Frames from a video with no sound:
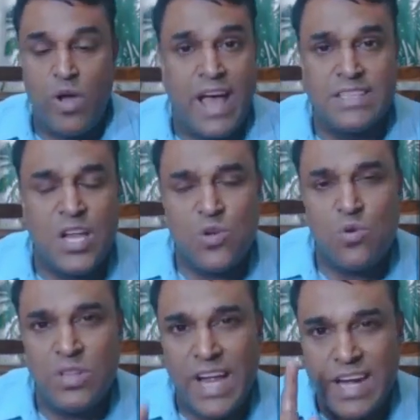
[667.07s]
As I
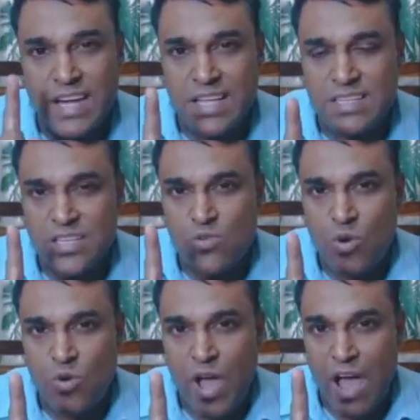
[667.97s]
told, that list is
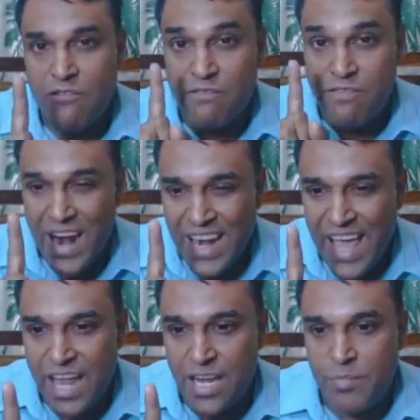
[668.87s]
going to have one
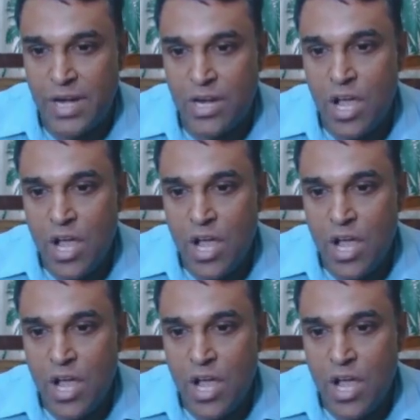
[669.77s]
element,